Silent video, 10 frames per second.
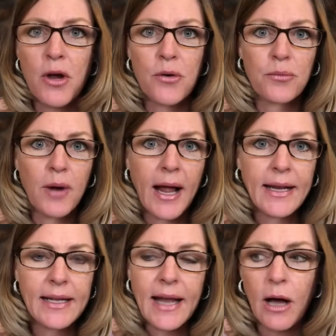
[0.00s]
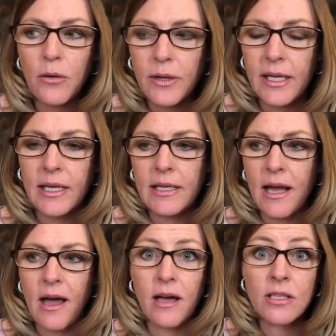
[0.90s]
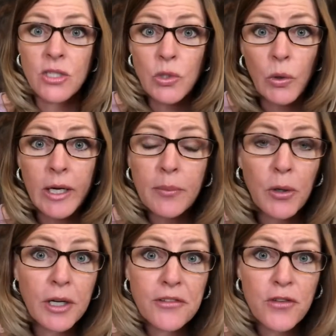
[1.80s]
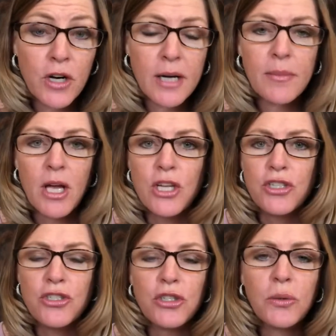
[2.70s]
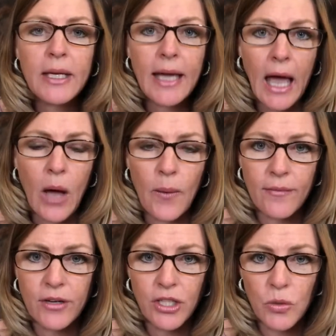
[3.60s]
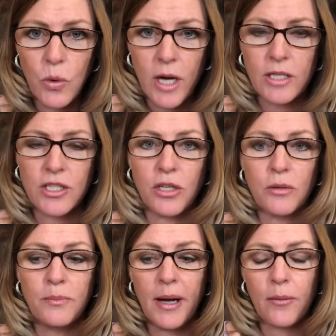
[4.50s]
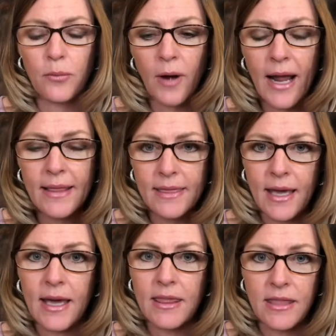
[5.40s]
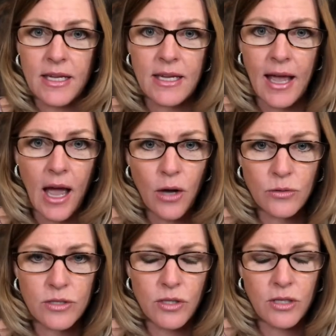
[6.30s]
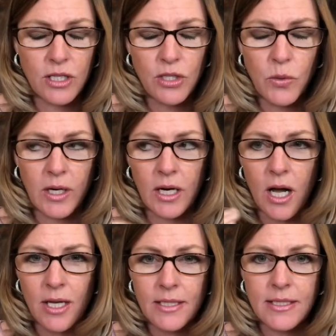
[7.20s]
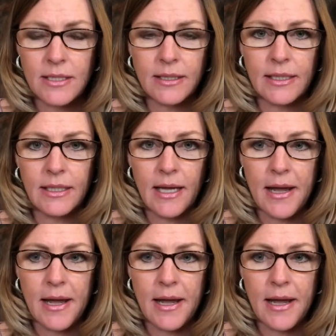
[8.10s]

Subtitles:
write it out in a storyboard form, do it however you want to, but write that thing out so that you are constantly